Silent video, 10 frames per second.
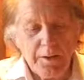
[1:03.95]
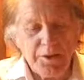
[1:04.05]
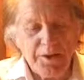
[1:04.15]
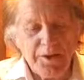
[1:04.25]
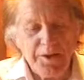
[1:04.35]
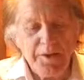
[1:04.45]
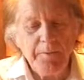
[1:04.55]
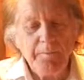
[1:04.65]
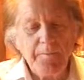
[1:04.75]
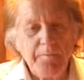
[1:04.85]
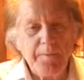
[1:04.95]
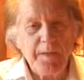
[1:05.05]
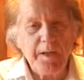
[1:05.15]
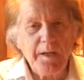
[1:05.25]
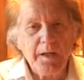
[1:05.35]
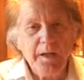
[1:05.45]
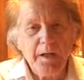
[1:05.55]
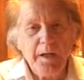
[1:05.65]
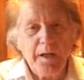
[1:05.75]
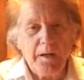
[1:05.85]
city
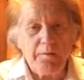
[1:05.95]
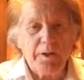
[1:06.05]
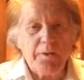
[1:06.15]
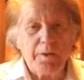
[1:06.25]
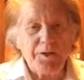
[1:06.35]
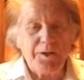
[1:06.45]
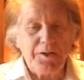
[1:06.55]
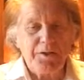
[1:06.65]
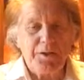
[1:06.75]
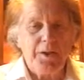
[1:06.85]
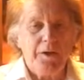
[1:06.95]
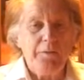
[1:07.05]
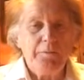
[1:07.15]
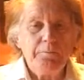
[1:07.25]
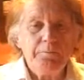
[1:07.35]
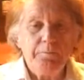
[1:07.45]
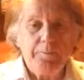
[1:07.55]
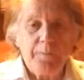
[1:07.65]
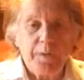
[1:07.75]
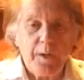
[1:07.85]
and requested to know
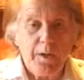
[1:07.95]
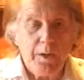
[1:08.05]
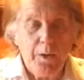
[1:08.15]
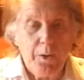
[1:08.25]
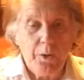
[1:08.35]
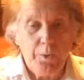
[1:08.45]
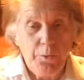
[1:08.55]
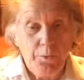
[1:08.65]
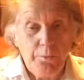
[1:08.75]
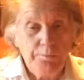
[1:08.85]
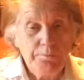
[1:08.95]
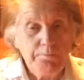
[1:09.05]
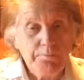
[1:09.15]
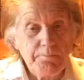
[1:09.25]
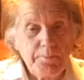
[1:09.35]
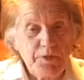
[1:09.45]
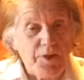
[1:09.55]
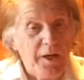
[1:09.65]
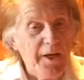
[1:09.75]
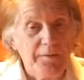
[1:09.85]
who
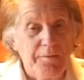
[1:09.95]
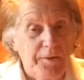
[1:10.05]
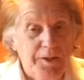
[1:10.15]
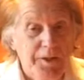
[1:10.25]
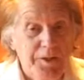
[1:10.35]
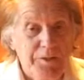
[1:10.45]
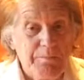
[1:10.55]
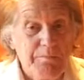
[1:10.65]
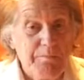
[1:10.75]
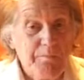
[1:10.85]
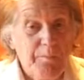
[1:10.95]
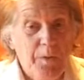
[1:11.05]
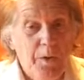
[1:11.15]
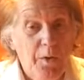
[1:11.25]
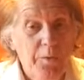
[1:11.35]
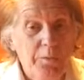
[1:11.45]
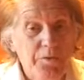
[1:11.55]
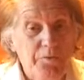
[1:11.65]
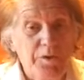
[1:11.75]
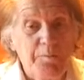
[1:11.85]
signed for these, who
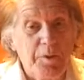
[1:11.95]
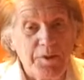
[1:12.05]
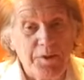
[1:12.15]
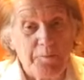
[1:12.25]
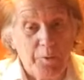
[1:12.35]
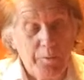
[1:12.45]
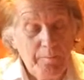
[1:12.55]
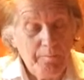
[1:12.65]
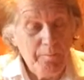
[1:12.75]
was responsible,